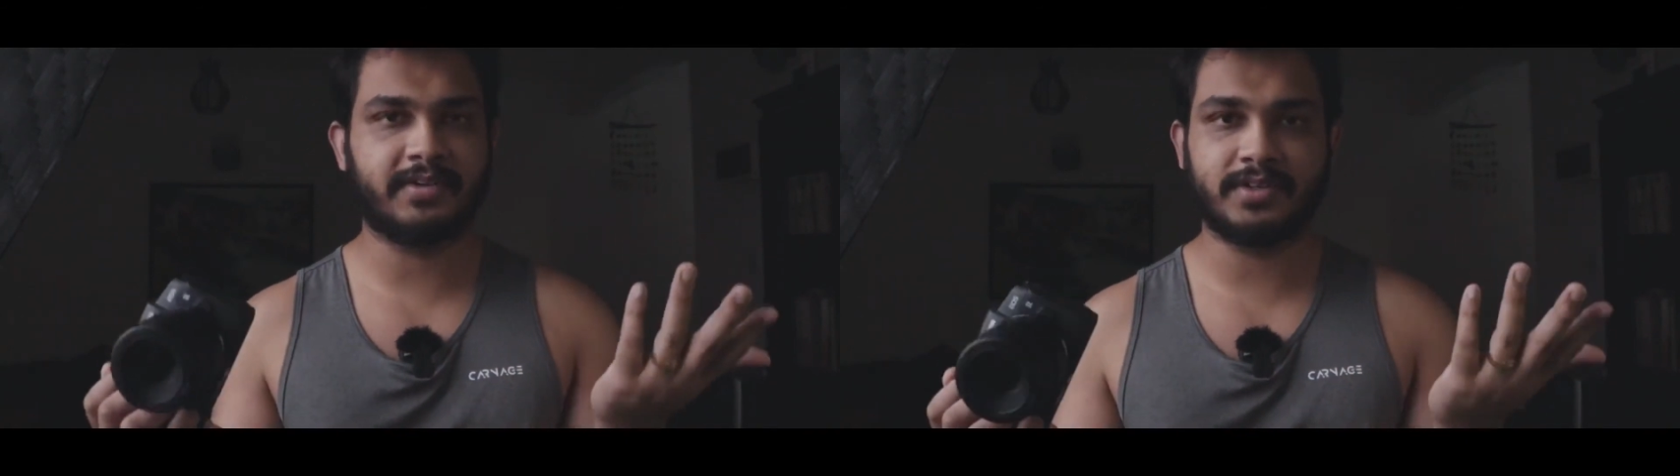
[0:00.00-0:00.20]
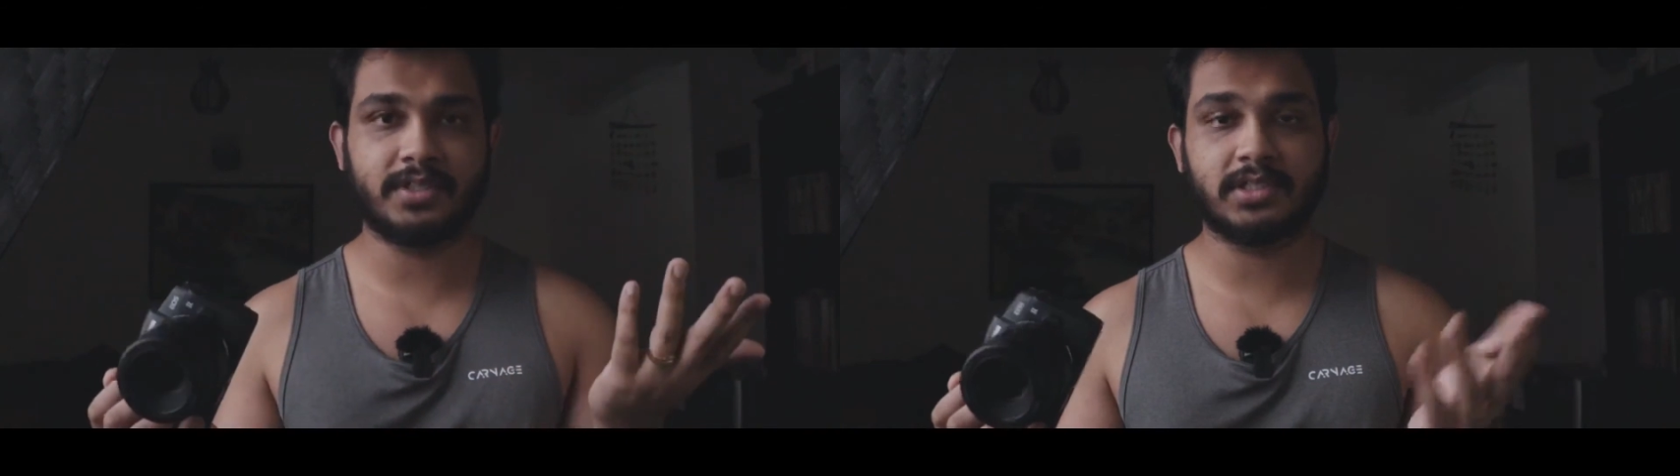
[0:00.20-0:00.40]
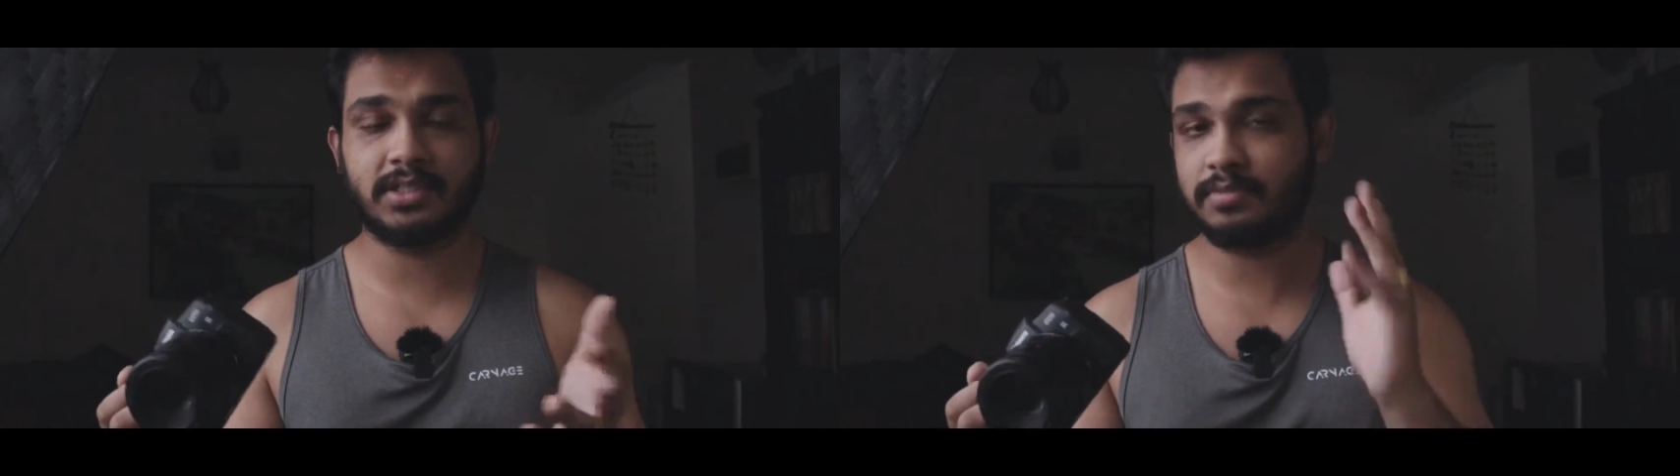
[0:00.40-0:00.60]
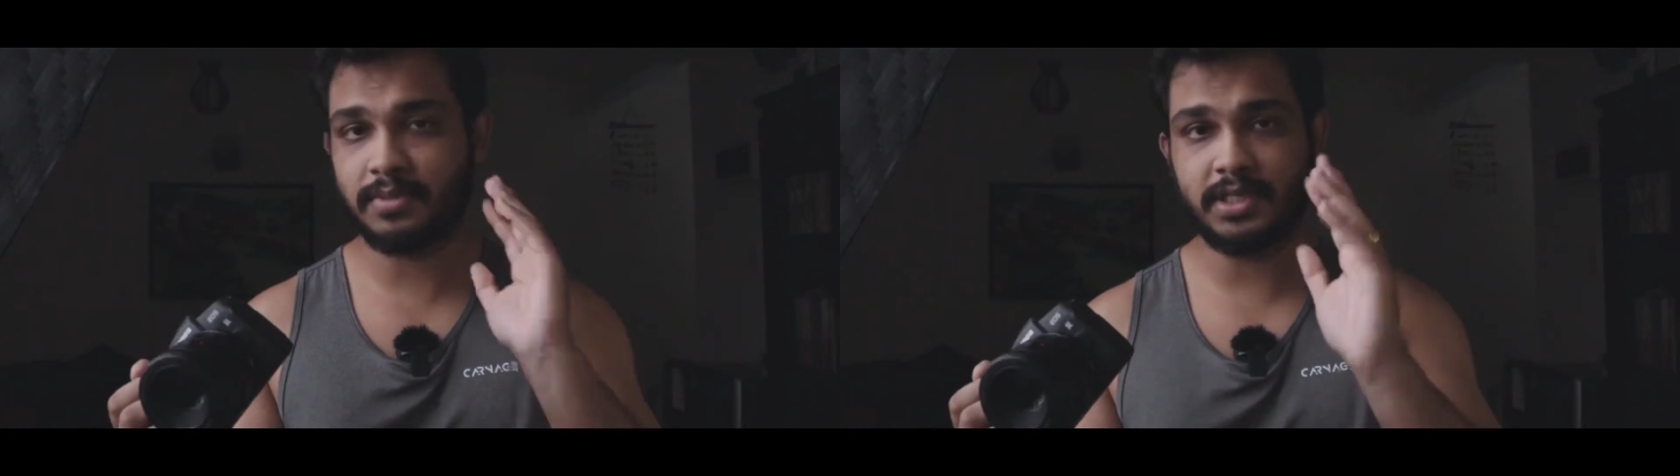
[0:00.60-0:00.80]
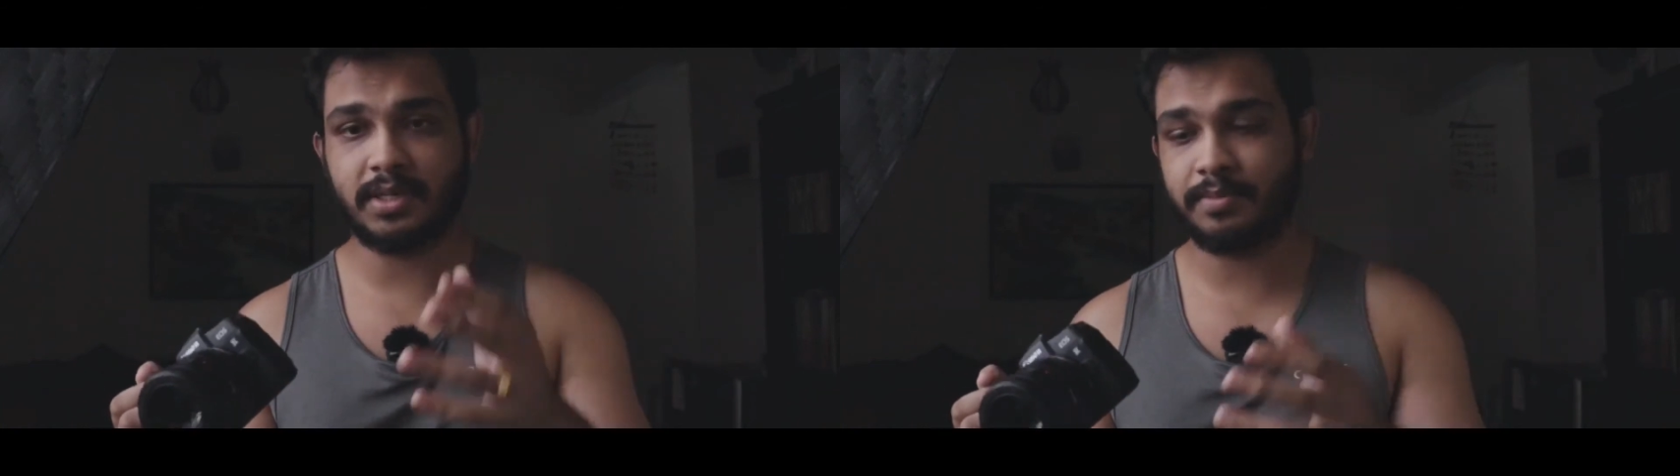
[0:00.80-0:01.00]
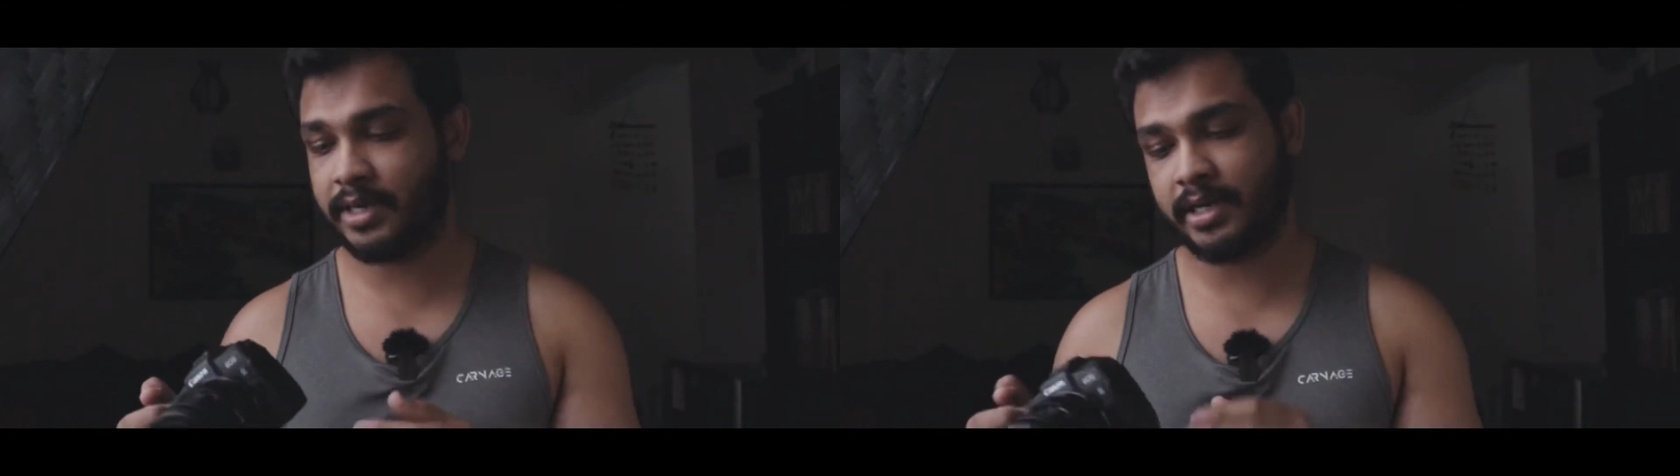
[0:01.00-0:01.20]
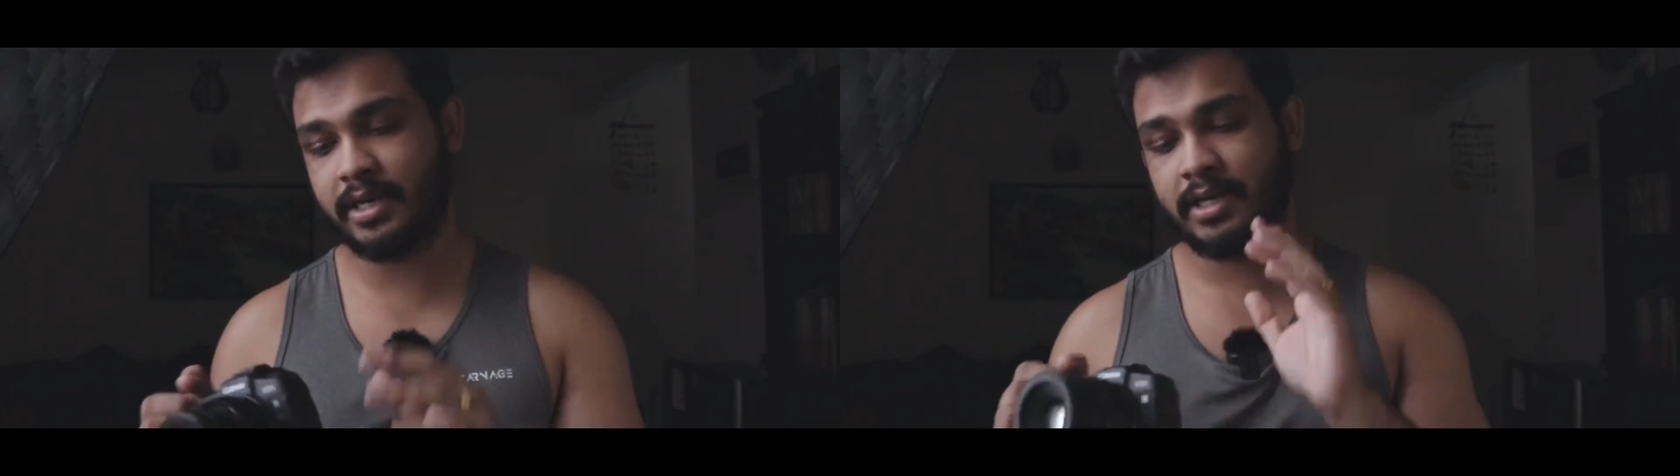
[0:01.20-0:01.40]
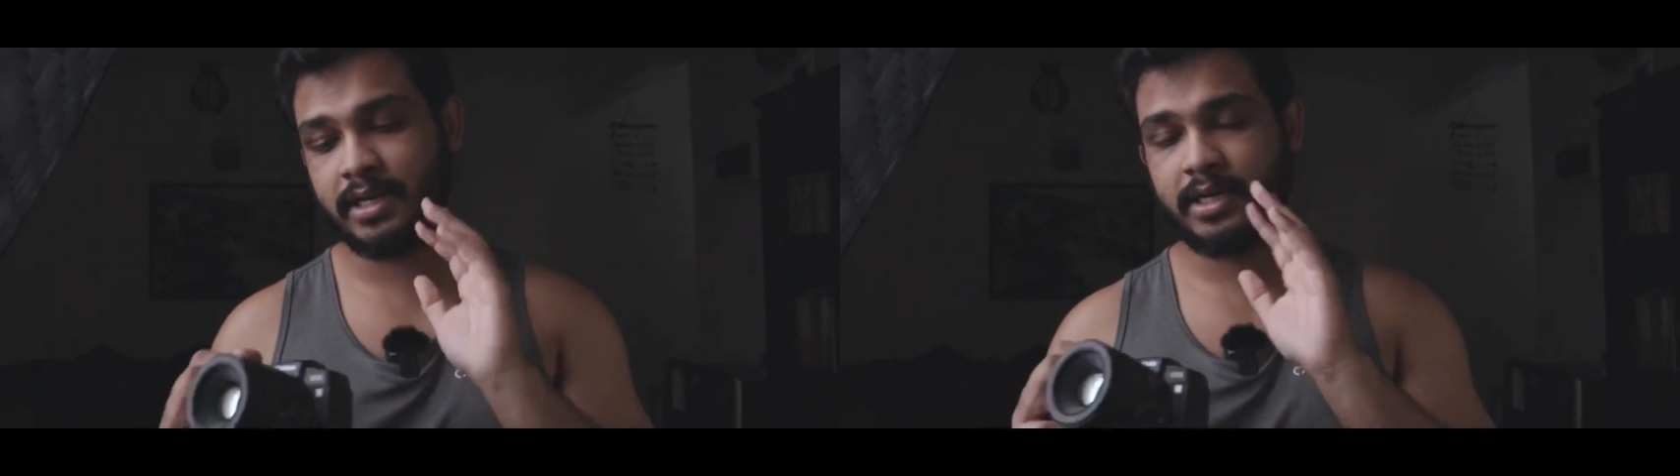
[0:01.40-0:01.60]
for whatever reason, please
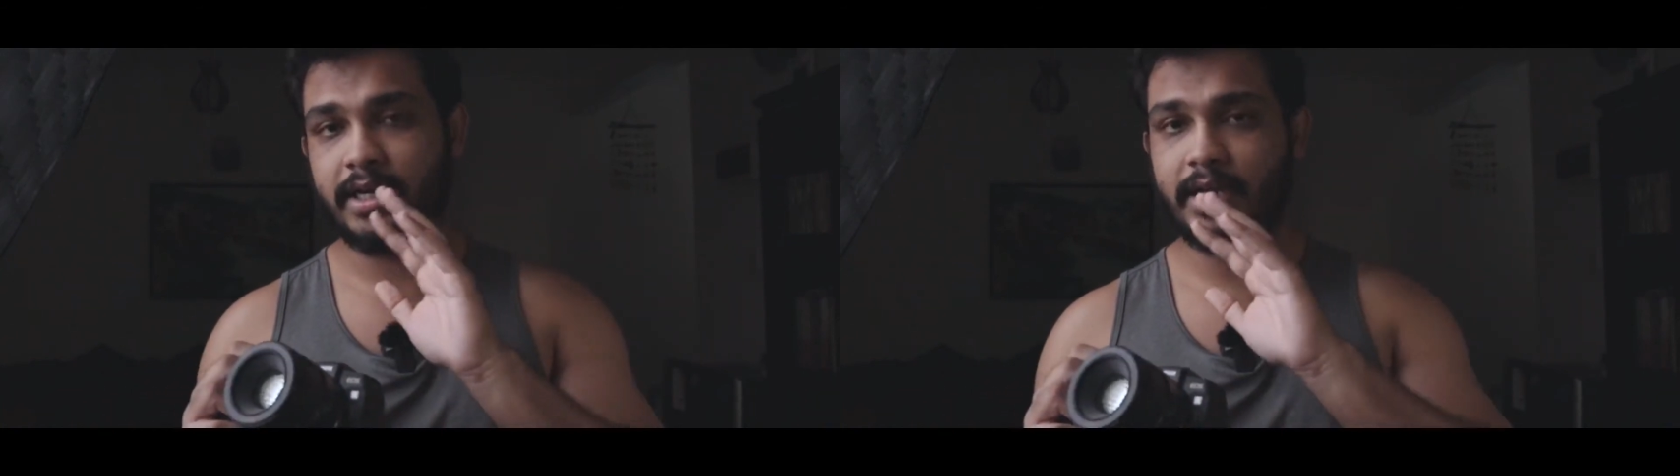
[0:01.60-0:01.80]
update it.